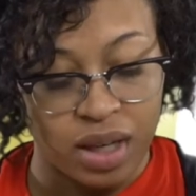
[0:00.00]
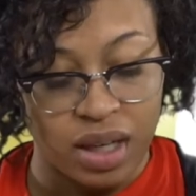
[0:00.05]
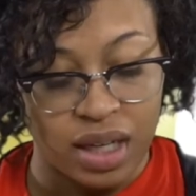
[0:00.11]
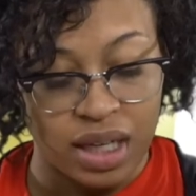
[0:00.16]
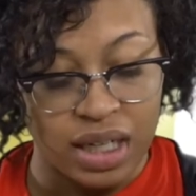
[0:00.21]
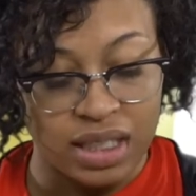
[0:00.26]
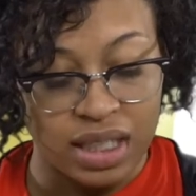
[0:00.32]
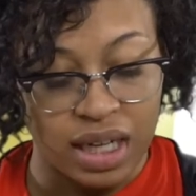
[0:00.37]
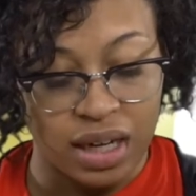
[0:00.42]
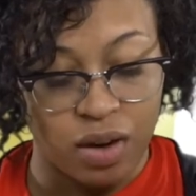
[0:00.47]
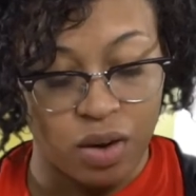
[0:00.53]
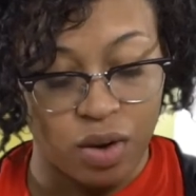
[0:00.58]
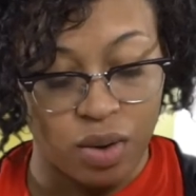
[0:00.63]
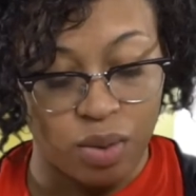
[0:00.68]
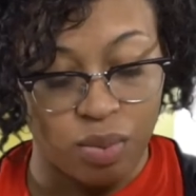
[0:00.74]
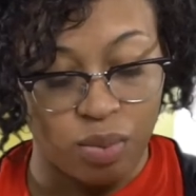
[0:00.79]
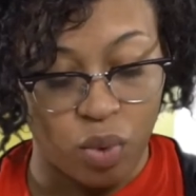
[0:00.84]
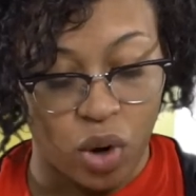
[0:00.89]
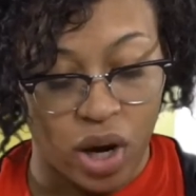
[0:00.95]
"He's at
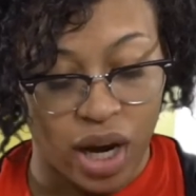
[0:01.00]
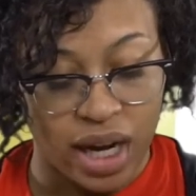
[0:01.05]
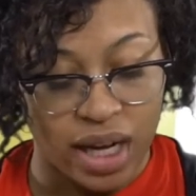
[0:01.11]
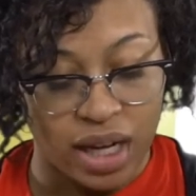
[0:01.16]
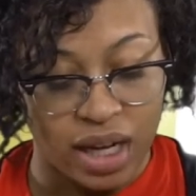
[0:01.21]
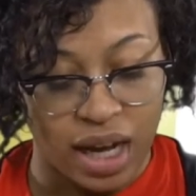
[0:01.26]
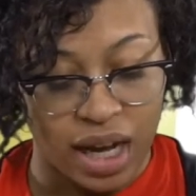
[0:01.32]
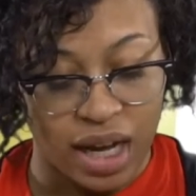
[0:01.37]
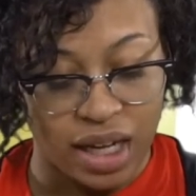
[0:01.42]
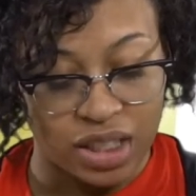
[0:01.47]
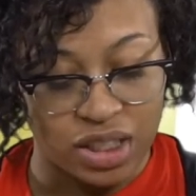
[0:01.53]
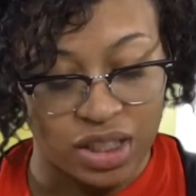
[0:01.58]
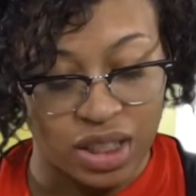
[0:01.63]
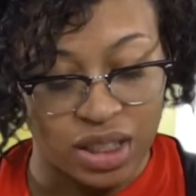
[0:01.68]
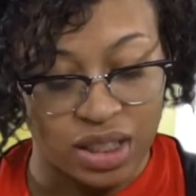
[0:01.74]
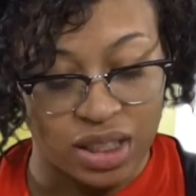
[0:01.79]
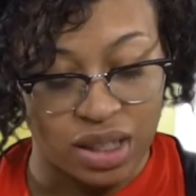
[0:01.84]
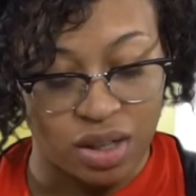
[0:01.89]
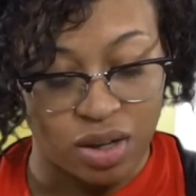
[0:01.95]
home." "Why?" asked
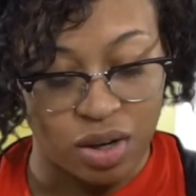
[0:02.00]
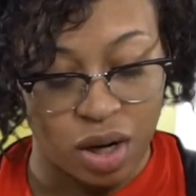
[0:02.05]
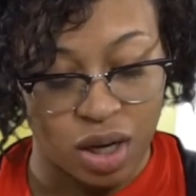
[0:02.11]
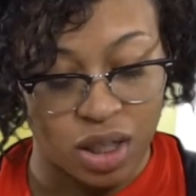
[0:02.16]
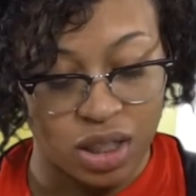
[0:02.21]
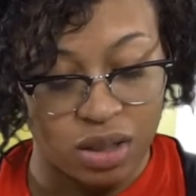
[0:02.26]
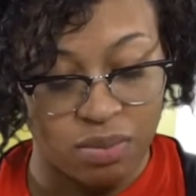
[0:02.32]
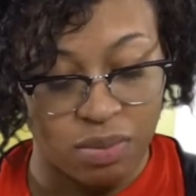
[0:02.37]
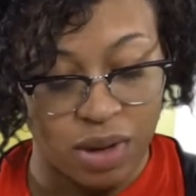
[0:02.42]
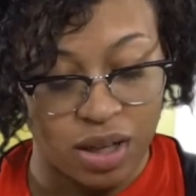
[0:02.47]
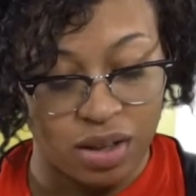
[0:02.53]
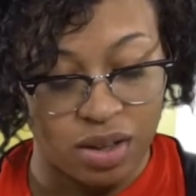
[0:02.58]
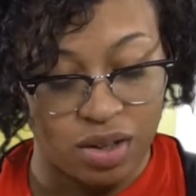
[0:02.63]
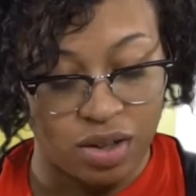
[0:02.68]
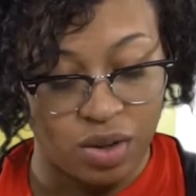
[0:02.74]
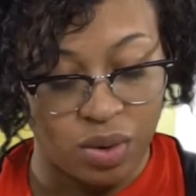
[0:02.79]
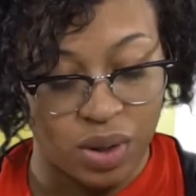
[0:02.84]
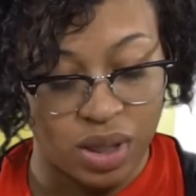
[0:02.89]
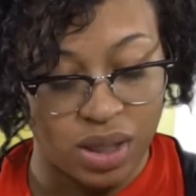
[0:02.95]
Jessie. Carly made the
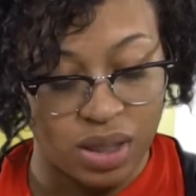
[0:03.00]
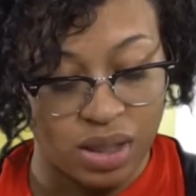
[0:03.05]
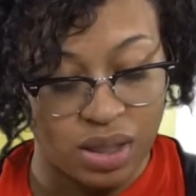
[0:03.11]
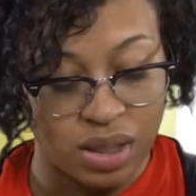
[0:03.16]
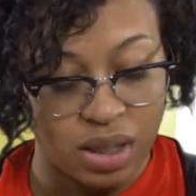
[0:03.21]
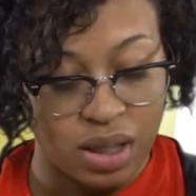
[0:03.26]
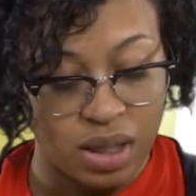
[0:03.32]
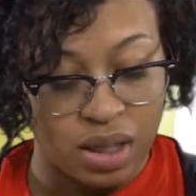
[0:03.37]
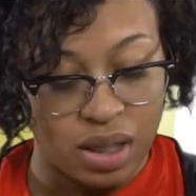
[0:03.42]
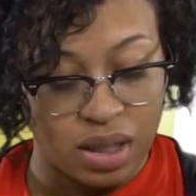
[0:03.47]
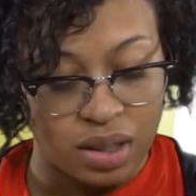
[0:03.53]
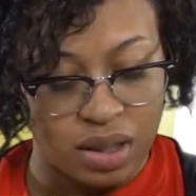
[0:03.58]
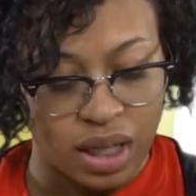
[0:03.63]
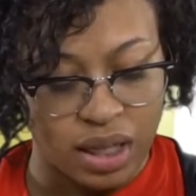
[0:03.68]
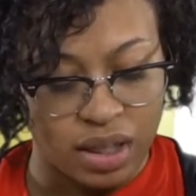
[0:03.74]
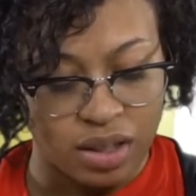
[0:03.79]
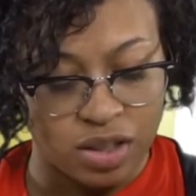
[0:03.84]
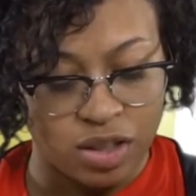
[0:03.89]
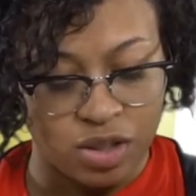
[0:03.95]
noise
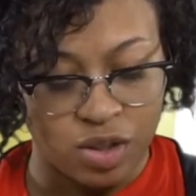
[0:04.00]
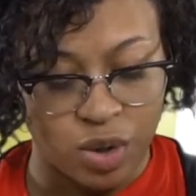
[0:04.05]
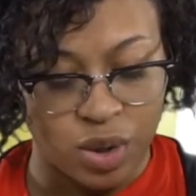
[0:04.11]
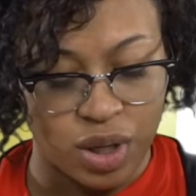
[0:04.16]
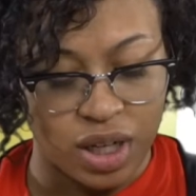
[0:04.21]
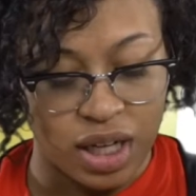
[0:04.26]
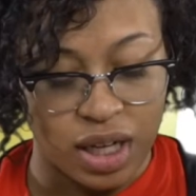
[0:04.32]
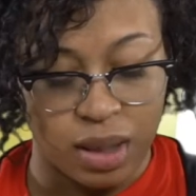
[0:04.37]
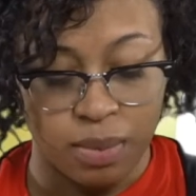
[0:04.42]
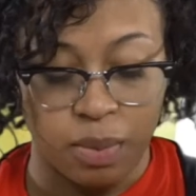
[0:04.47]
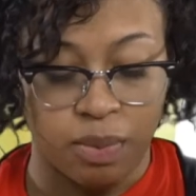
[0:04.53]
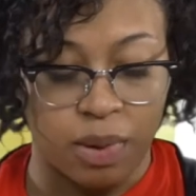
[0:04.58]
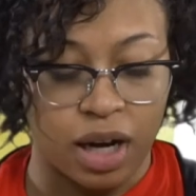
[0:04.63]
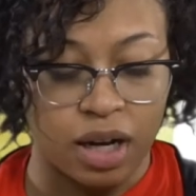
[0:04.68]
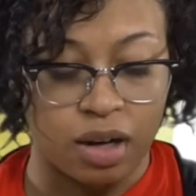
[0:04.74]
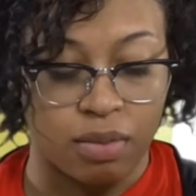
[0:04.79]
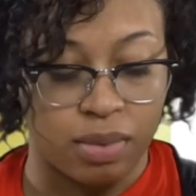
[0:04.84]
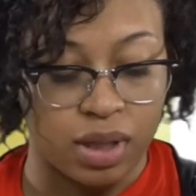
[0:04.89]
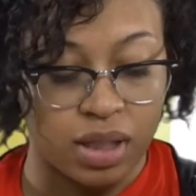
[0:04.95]
like a snorting
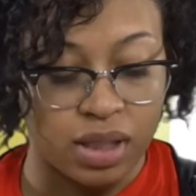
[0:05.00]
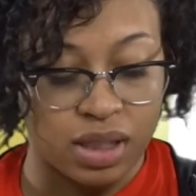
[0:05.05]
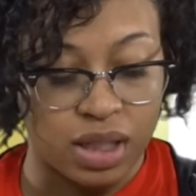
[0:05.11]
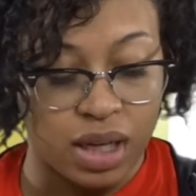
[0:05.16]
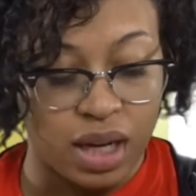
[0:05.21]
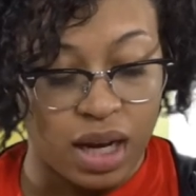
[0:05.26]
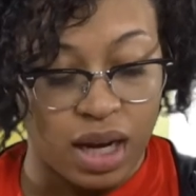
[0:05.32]
hippopotamus.